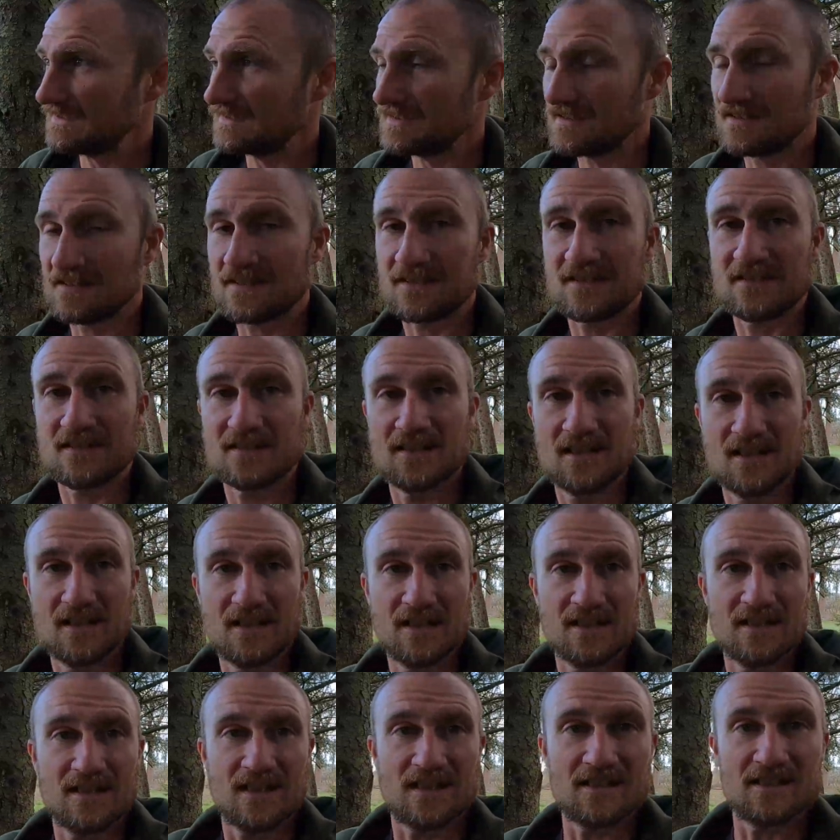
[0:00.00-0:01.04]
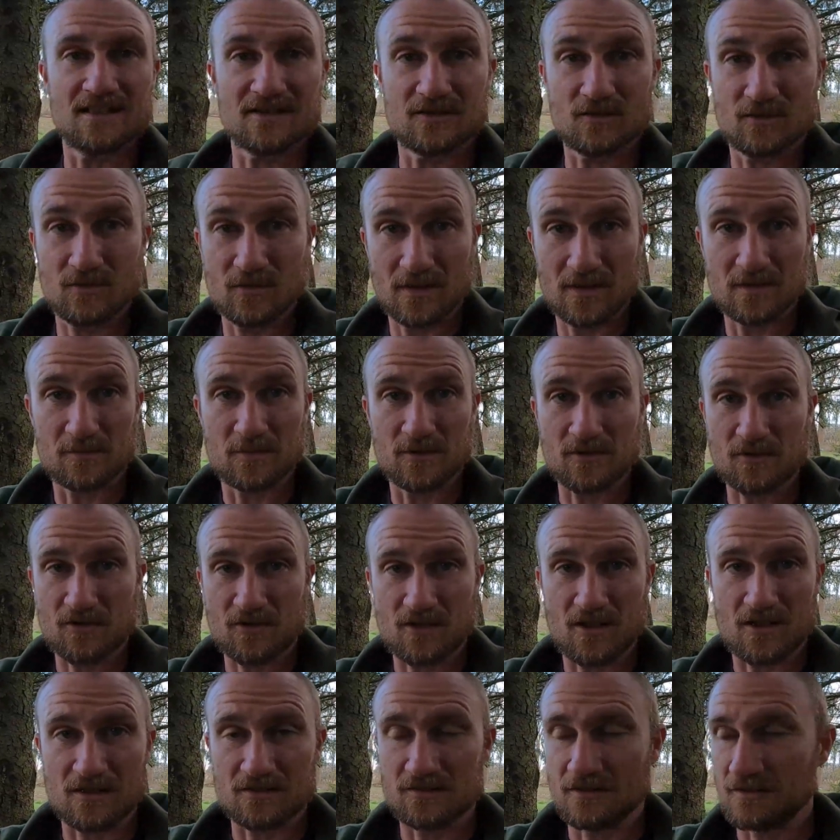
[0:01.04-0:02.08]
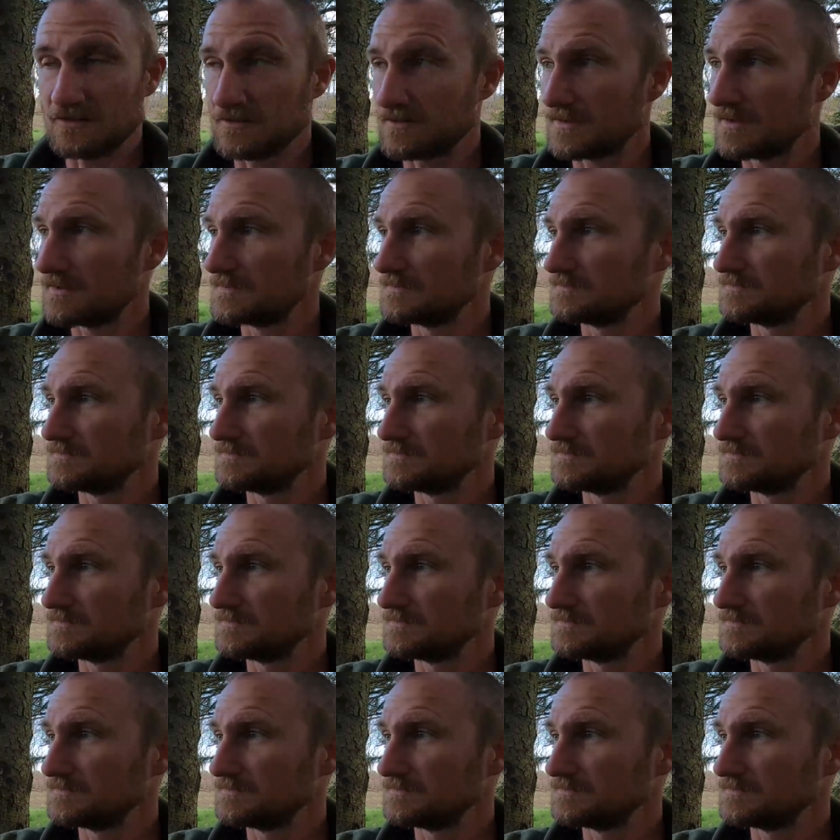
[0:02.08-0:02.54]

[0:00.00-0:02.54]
is an incredible shock load.